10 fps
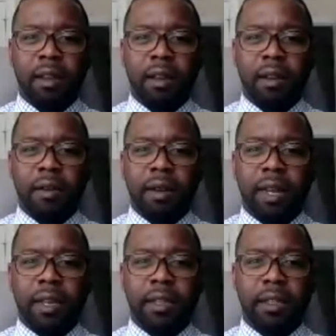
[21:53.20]
All
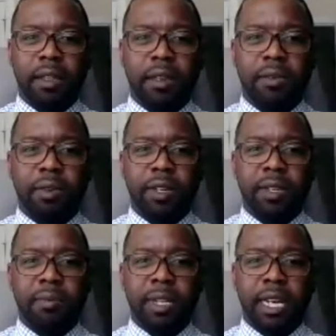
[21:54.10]
right, you're
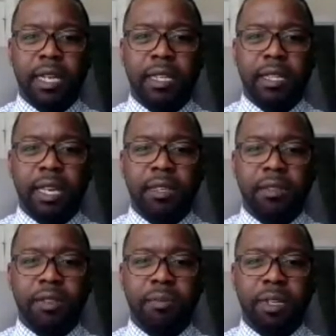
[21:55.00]
welcome, Connie. Thank you
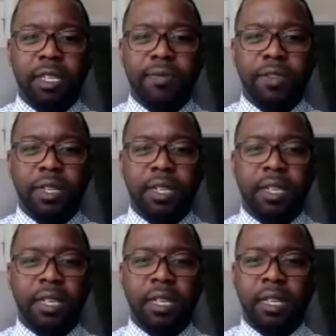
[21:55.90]
so much for
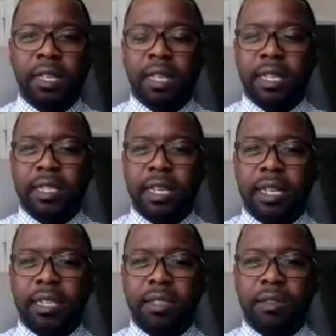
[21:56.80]

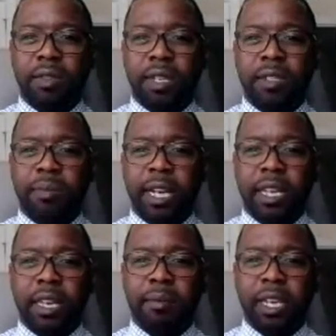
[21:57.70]
attending. So there's my
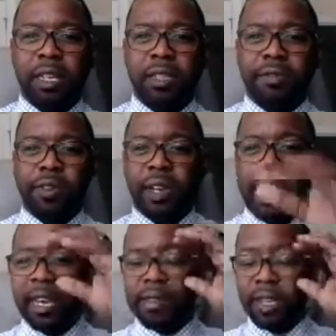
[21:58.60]
email. If you
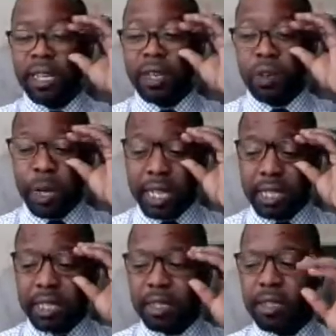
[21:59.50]
have any
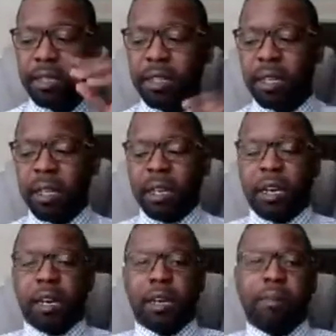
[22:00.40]
questions,
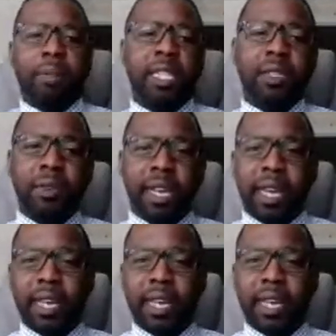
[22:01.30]
please do not